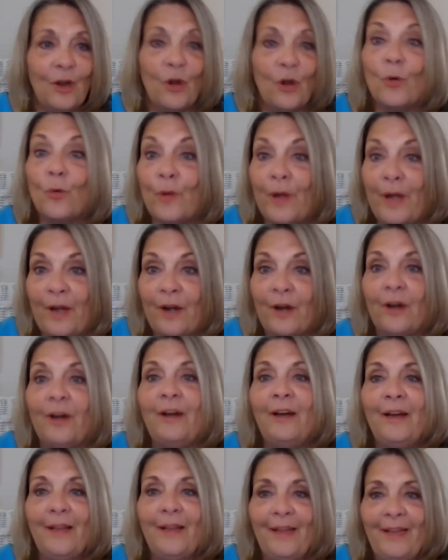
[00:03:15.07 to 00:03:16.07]

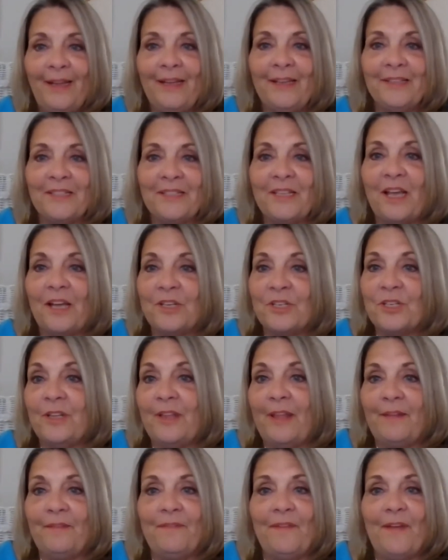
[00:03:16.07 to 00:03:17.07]
career and such, and
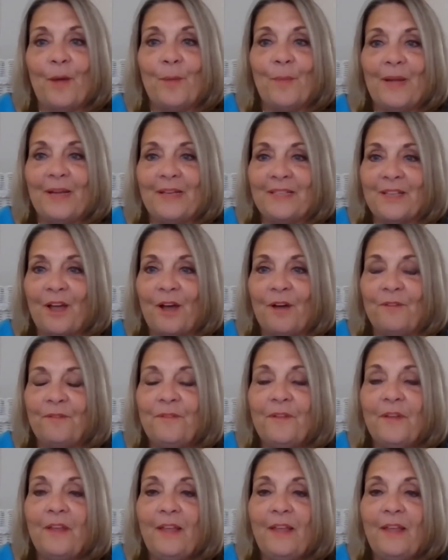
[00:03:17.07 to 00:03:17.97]
then found myself